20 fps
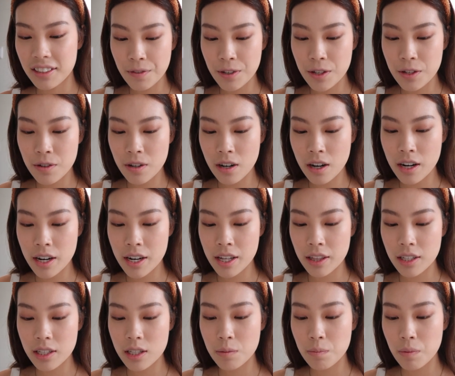If you are
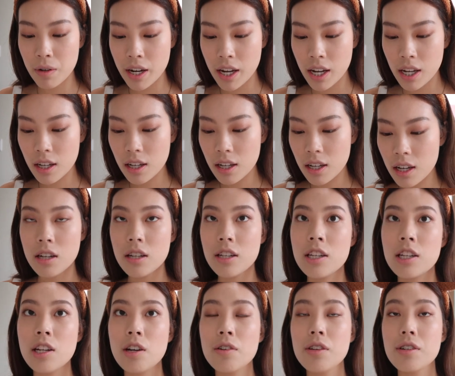in the spring,
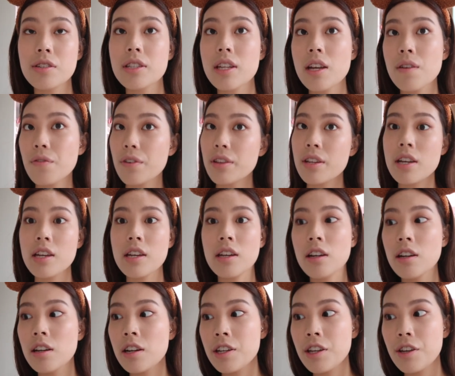you know, you stay for the
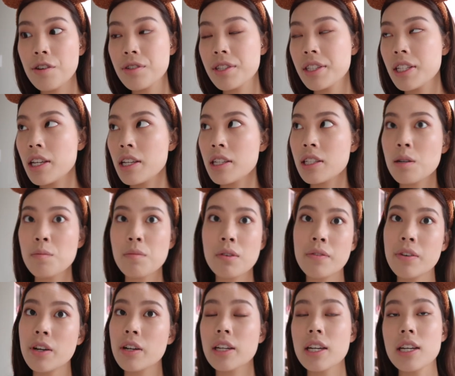year, you see some
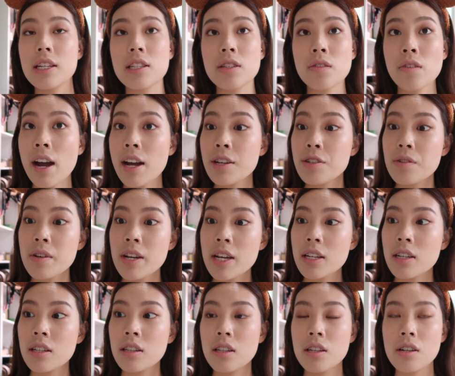of your kids
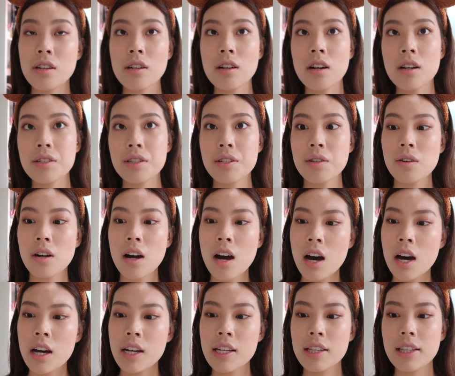graduate, and then you're also
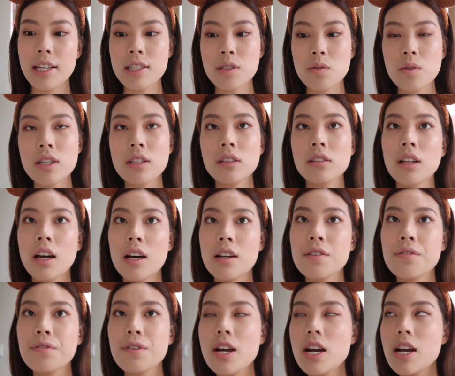gone, and that's when a lot
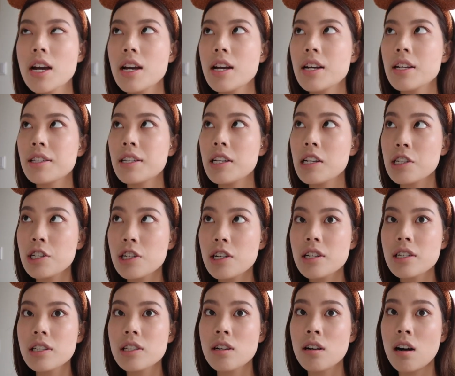of
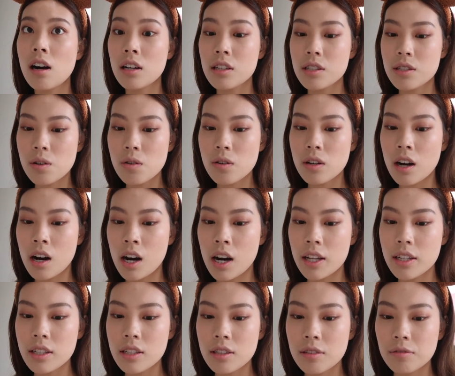teachers are also
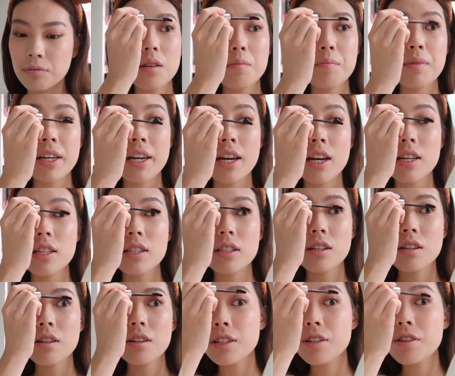gone. Because
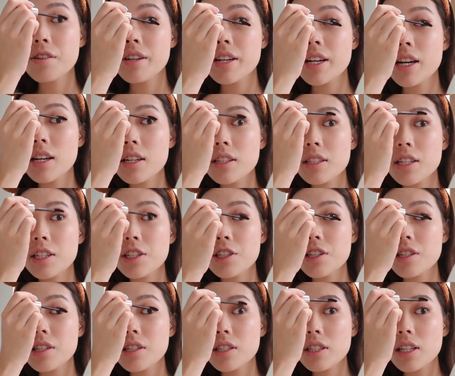in Korea,
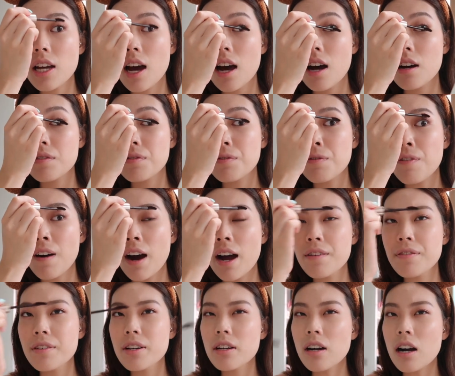teachers have
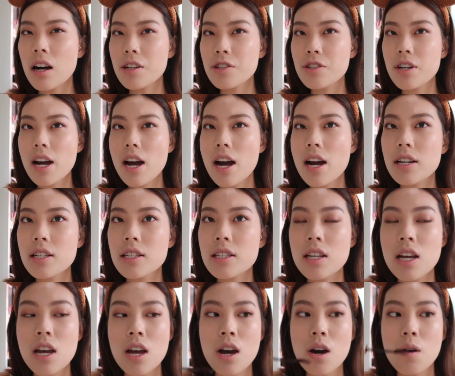5-year contracts
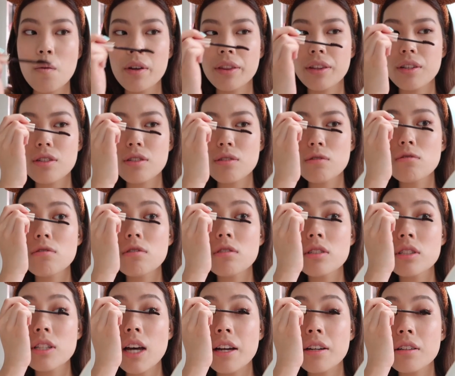with their
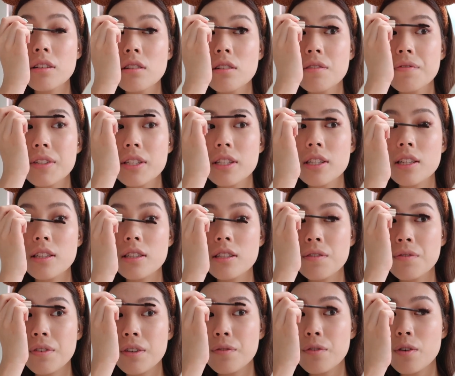schools. I don't know if it's
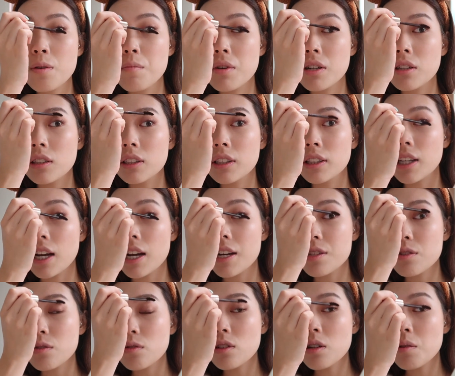different for middle and
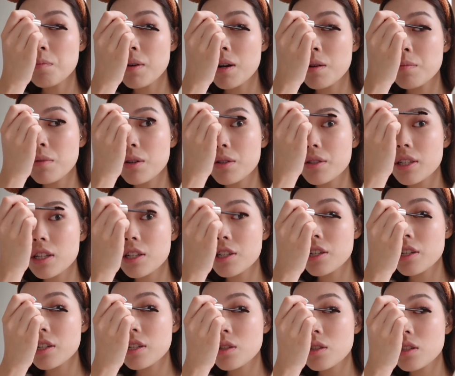high school, but most
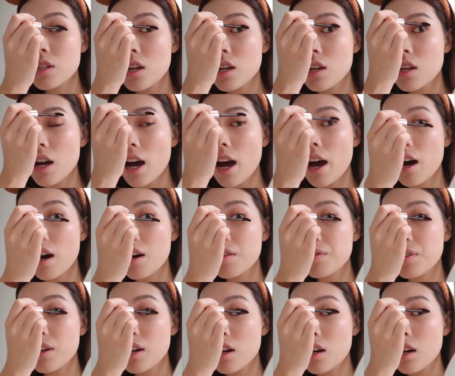teachers have
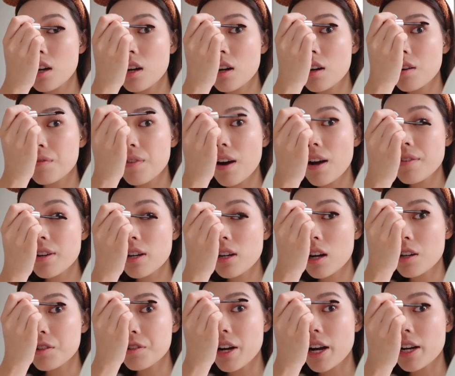5-year
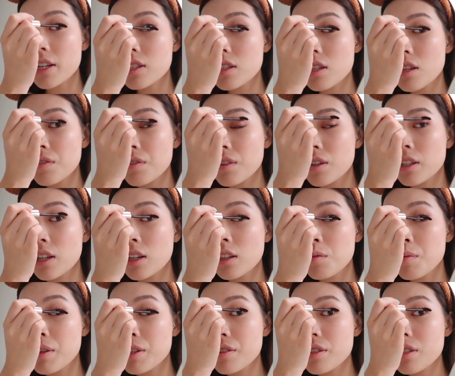contracts if you're an
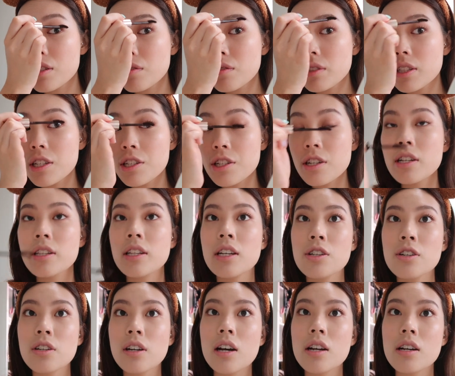elementary school teacher, and
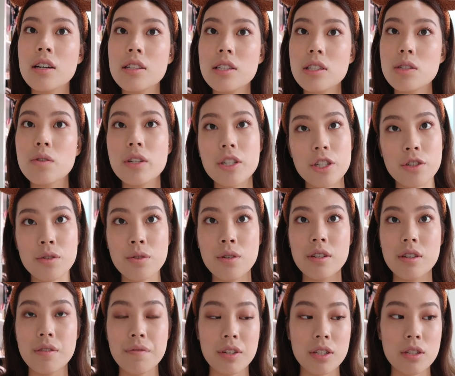then you gotta switch to
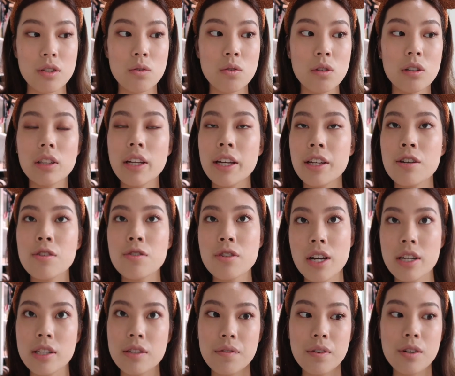a different school. Like you
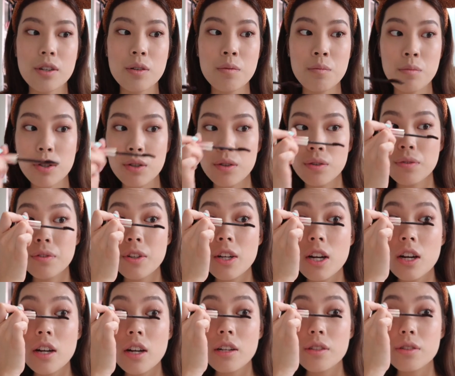transfer, you move
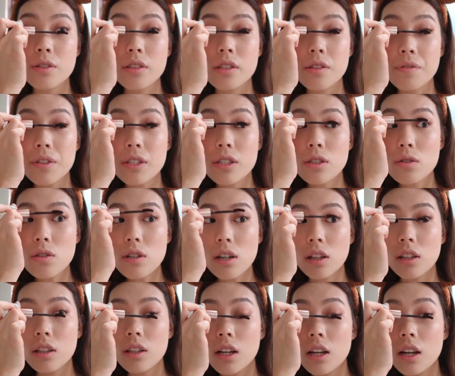to a different
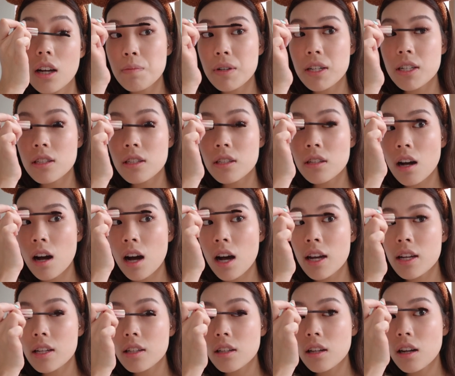school. But it's
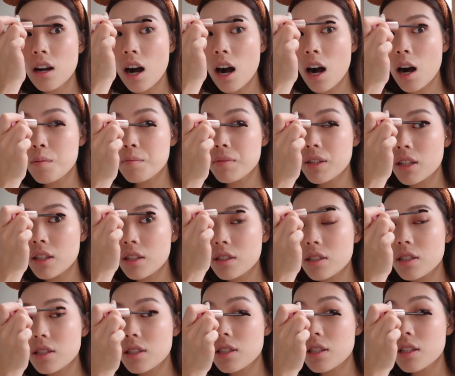not
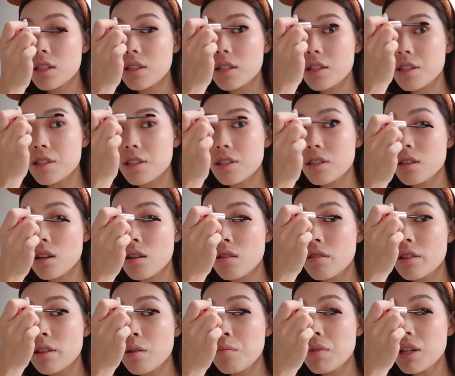common to see teachers go
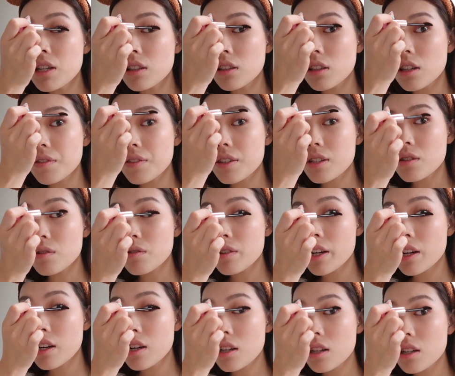in the middle of the school
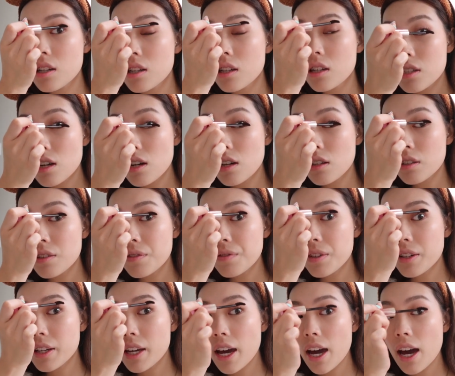year. So
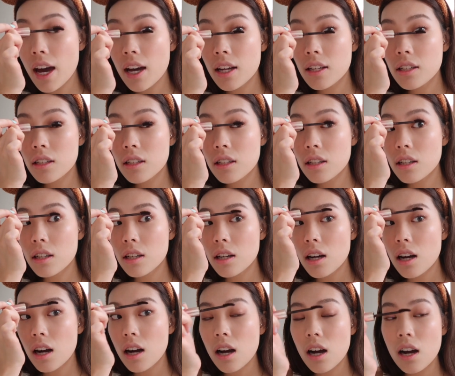if you can,
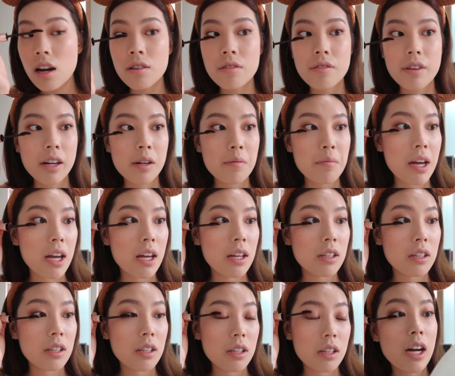I would
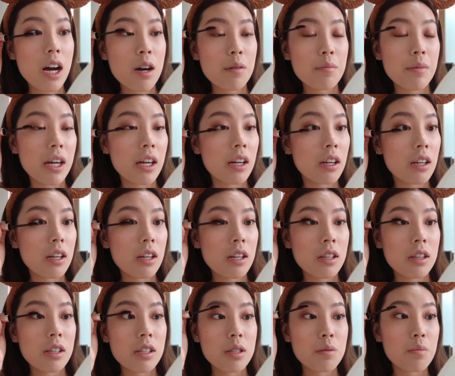recommend coming
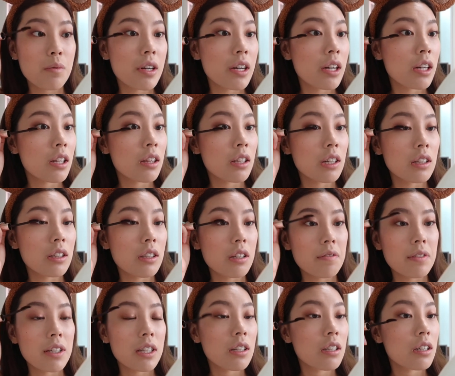in the spring and then
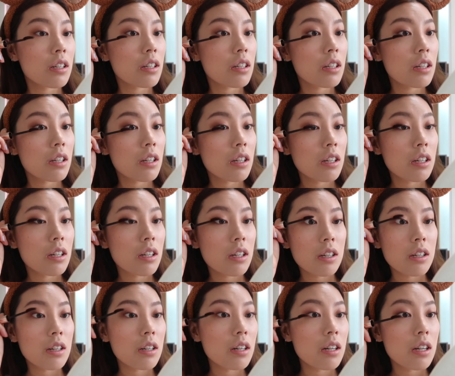leaving
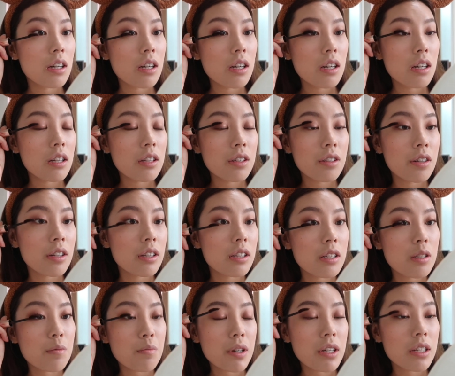during
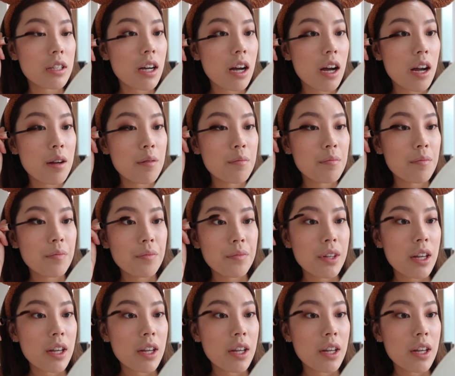the springtime.